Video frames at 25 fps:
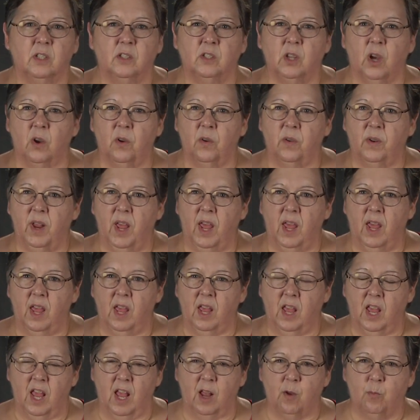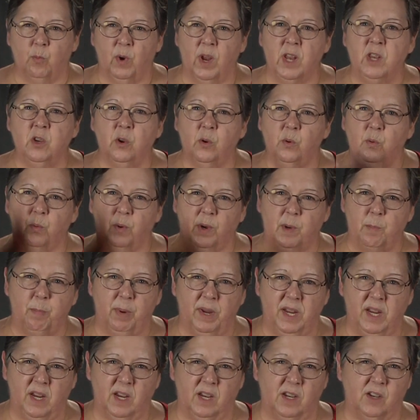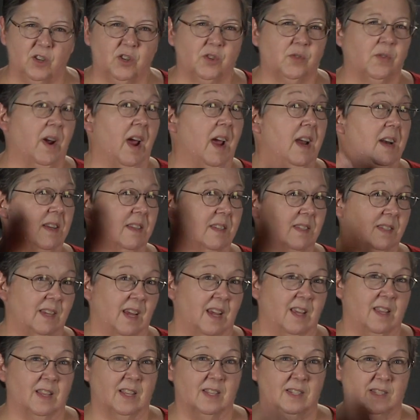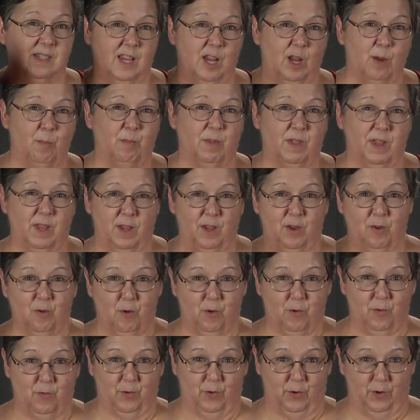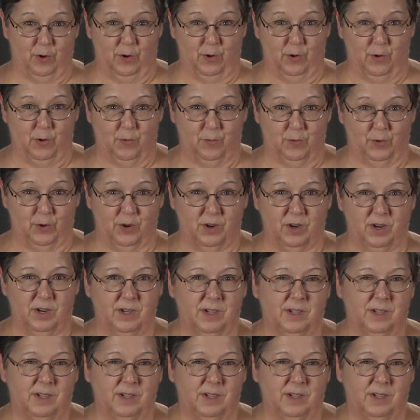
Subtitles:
And when you repeat, try to say the same thing over and over.